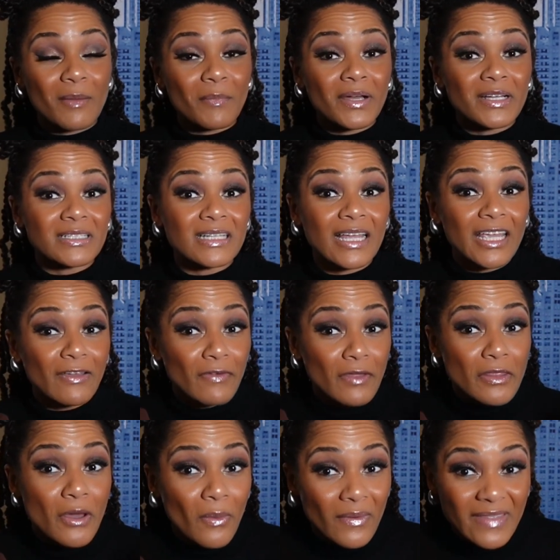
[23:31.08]
But
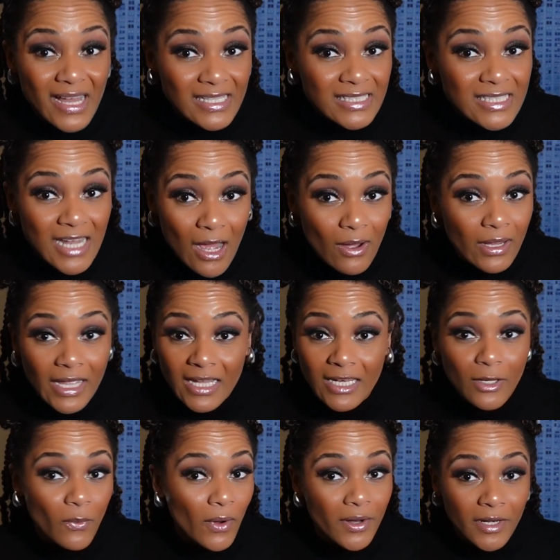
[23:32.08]
even though that's not
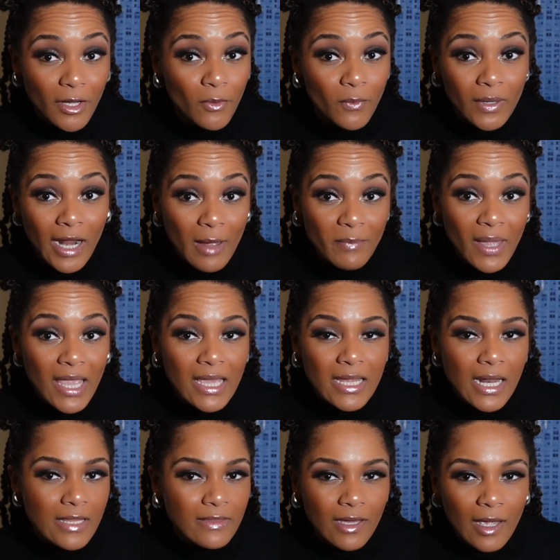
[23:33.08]
anywhere near what I paid,
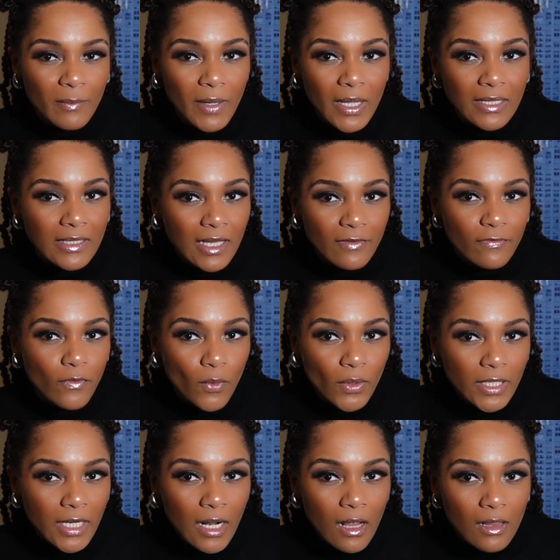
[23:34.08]
I think I paid like
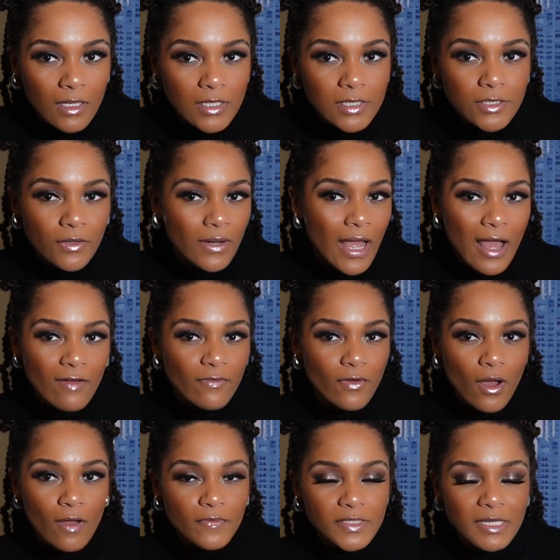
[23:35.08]
$40 or half
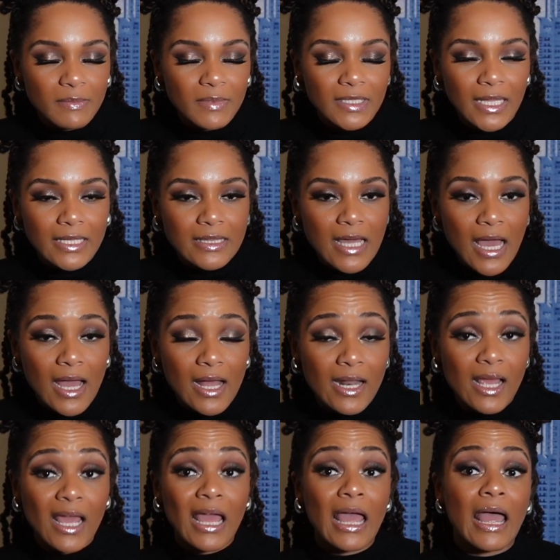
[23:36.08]
off, something like that.
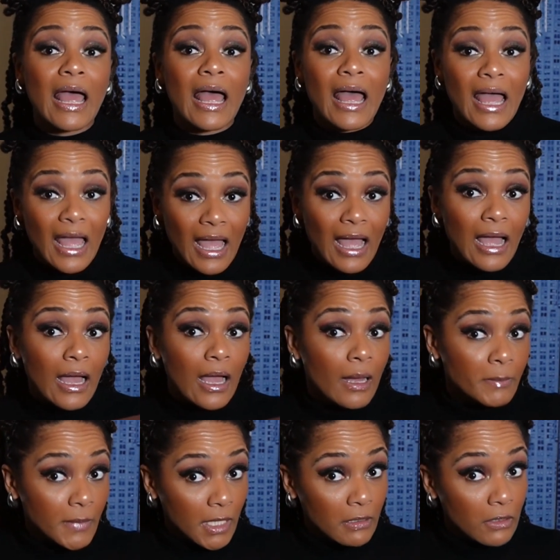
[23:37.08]

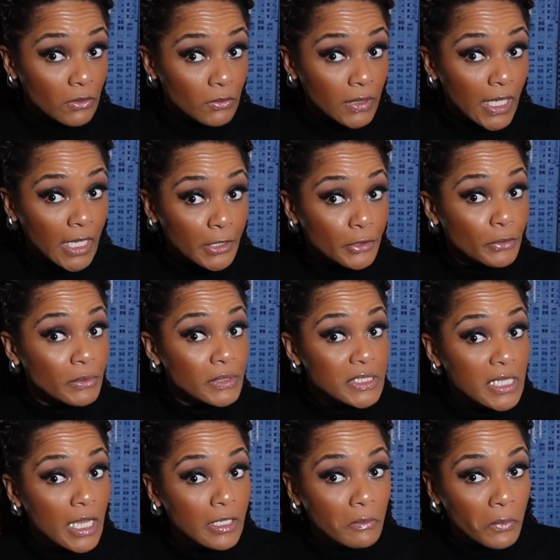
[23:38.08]
I'm not gonna lie to you, it's
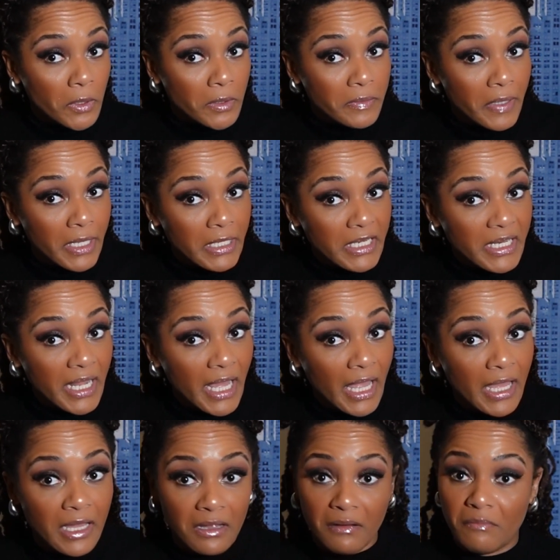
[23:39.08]
kind of worth the
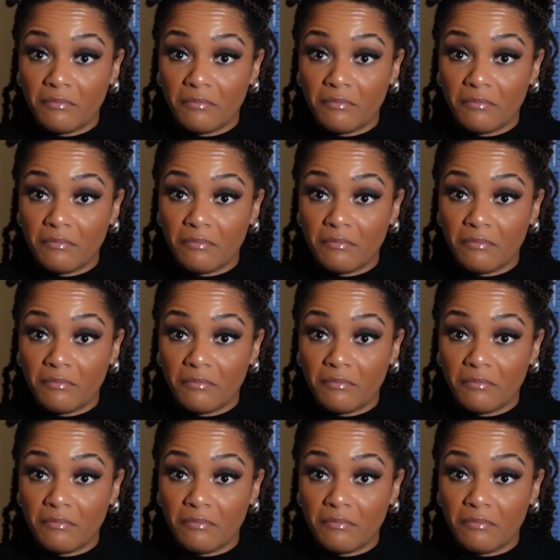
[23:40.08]
89.